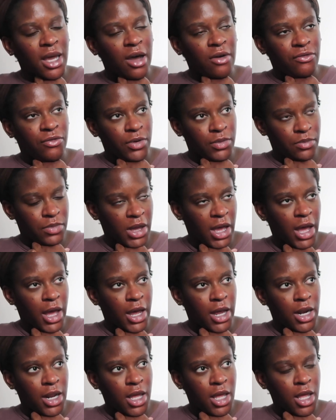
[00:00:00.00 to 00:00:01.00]
up from
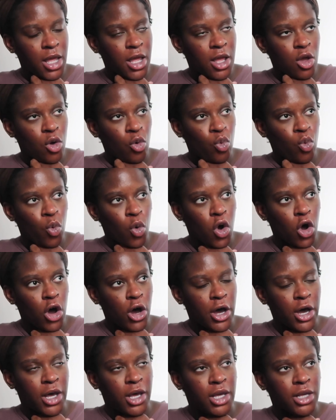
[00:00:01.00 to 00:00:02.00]
bed
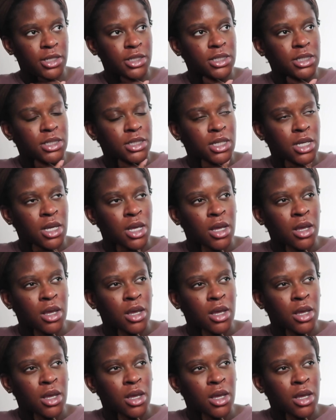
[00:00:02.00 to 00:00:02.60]
was